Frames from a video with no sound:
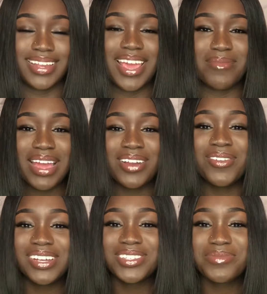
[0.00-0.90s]
Am I
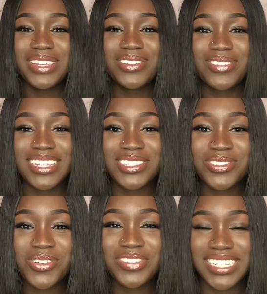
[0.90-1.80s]
going to be doing
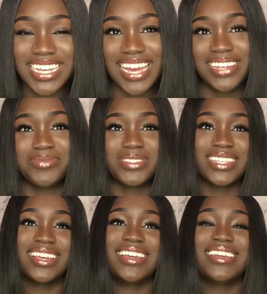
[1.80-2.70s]
story
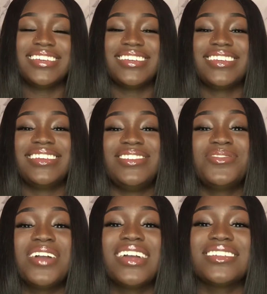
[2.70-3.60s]
times?
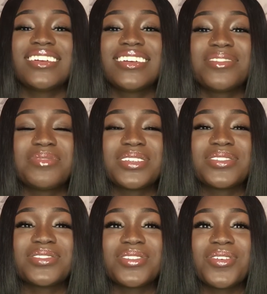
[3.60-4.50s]
You guys are going to be
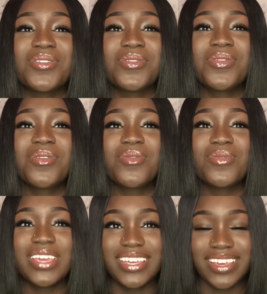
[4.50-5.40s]
so
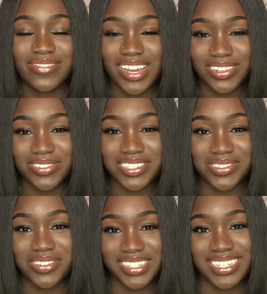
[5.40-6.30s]
weak if I do a
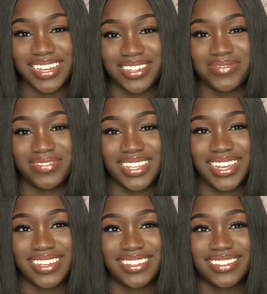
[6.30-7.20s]
story time.
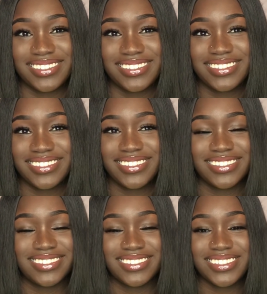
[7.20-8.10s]
Like,
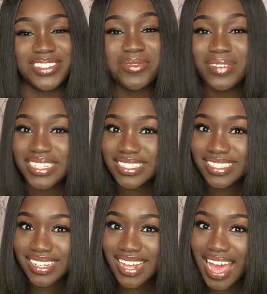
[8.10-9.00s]
so much
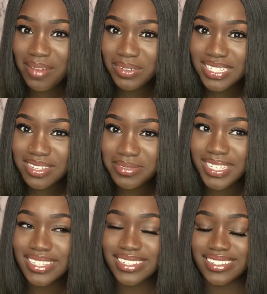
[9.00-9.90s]
shit happened to
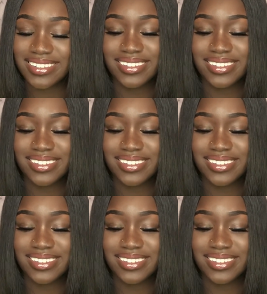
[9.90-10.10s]
me.